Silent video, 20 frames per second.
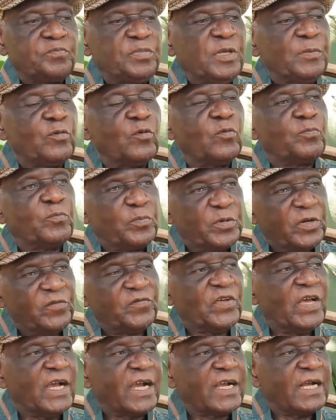People
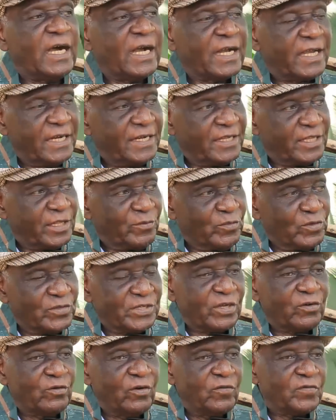prefer, again, the
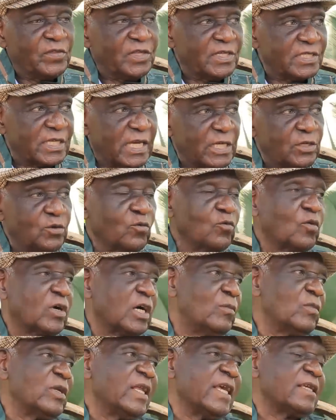music of this Kadongo
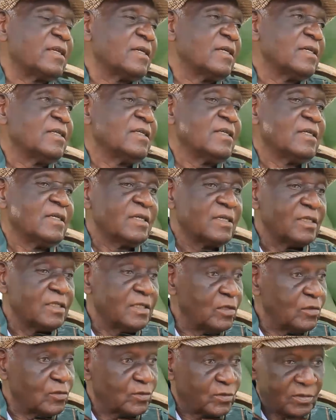Kamu, like
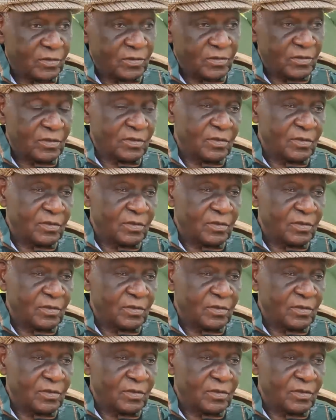those.